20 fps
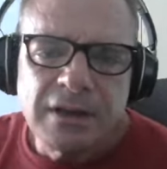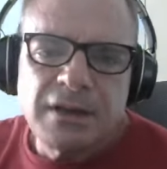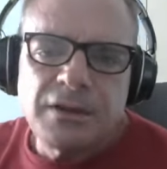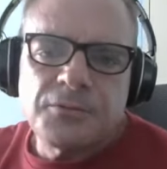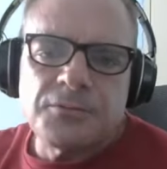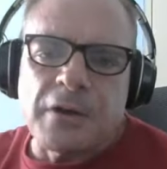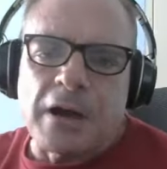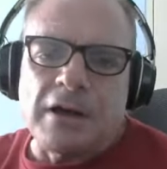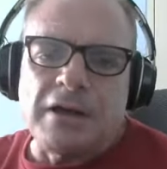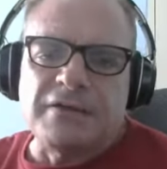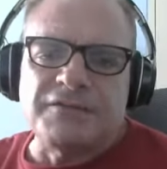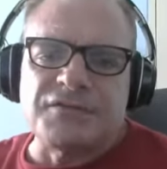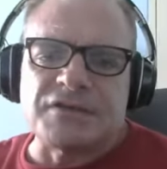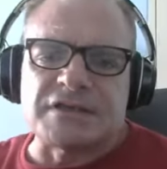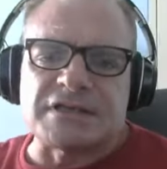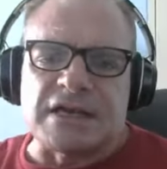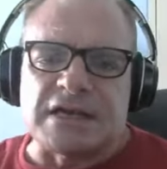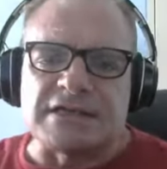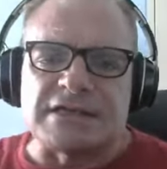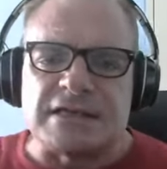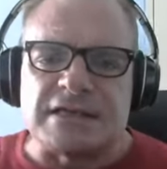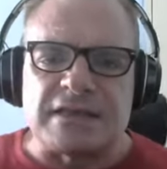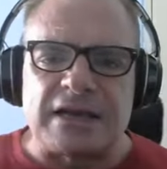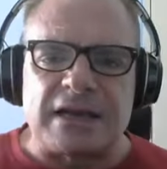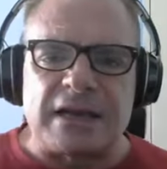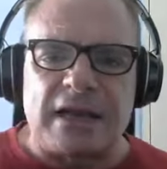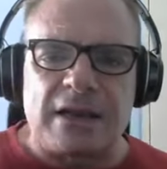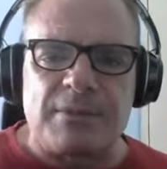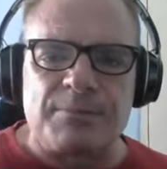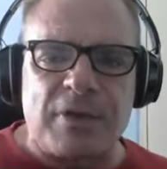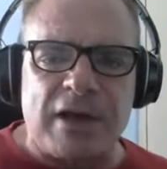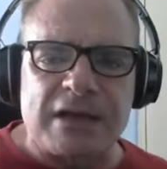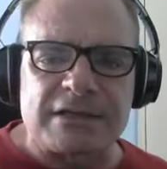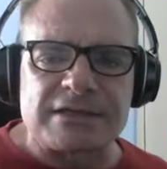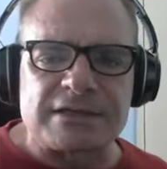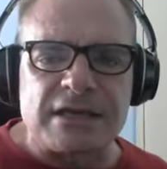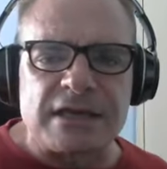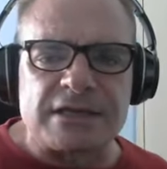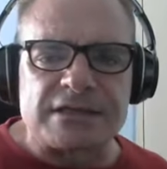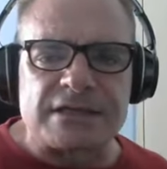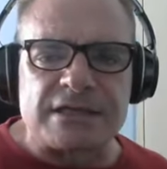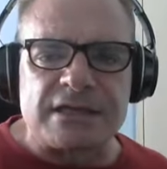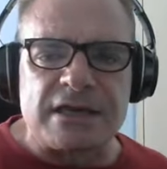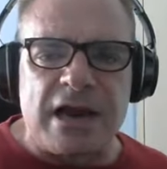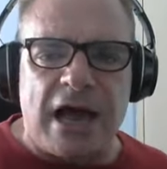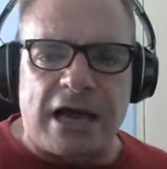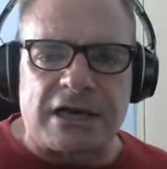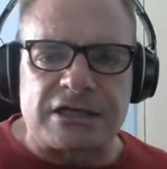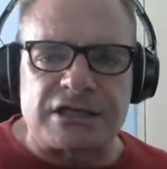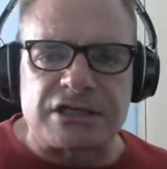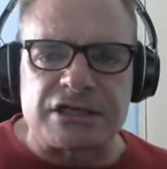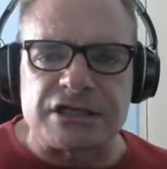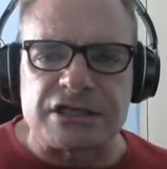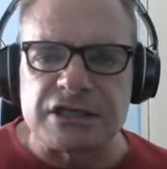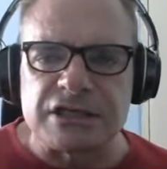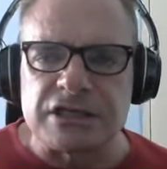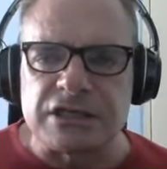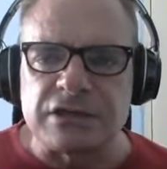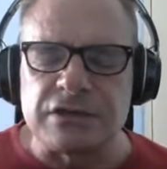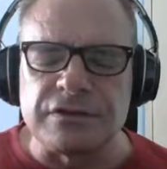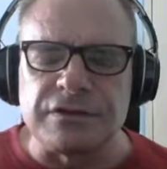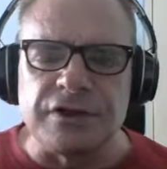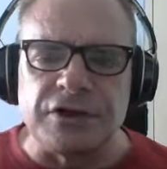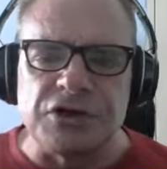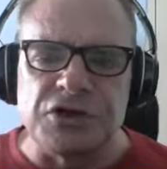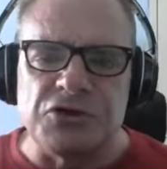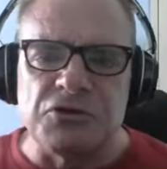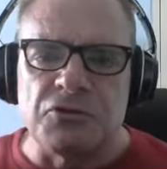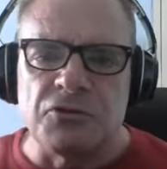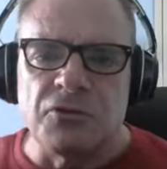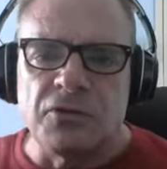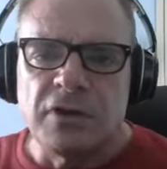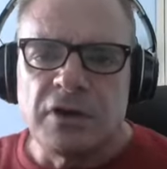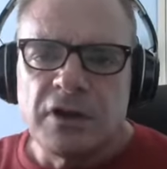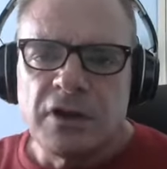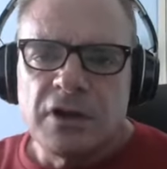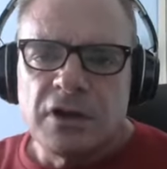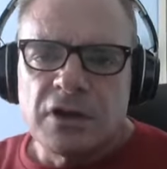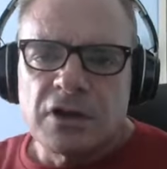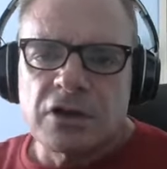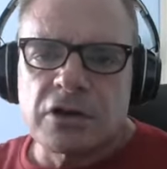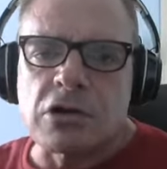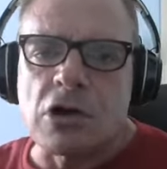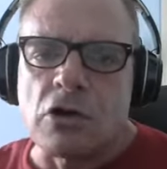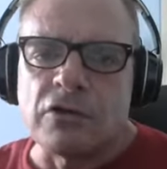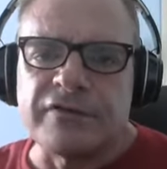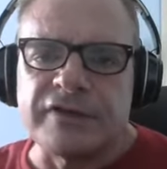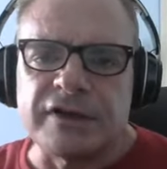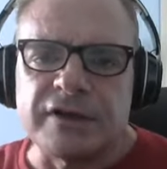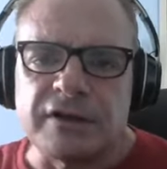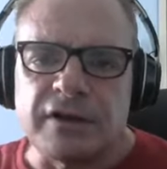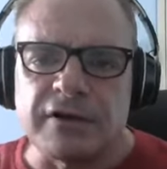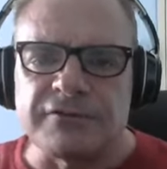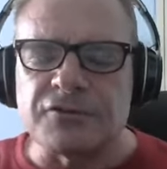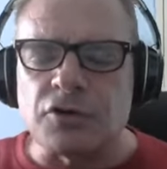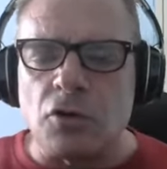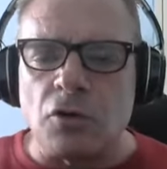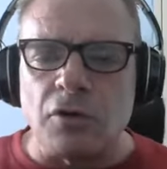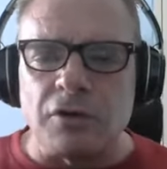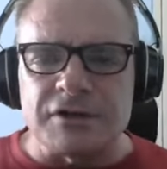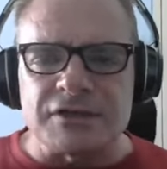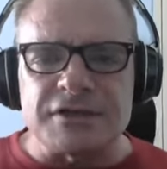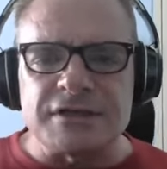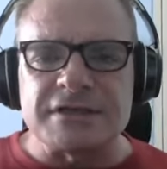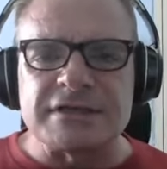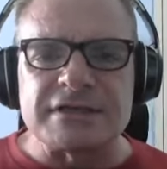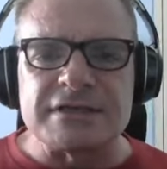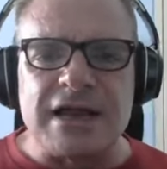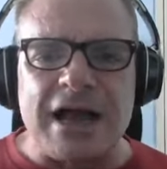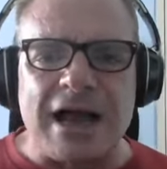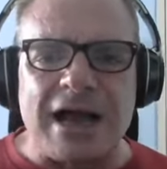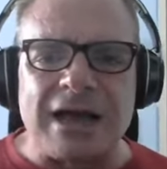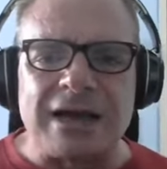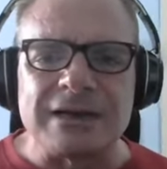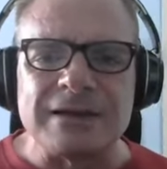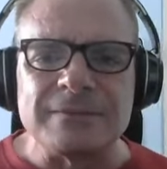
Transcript: while emphasizing that Mpox is not the new COVID. Of course it's not.